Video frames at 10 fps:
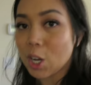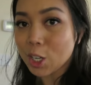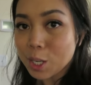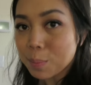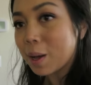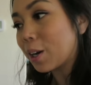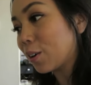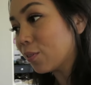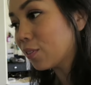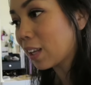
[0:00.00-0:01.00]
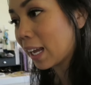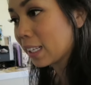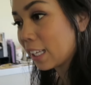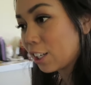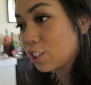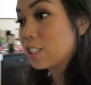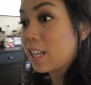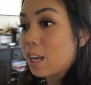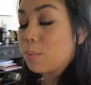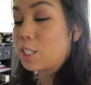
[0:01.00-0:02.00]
talking about our flight later today,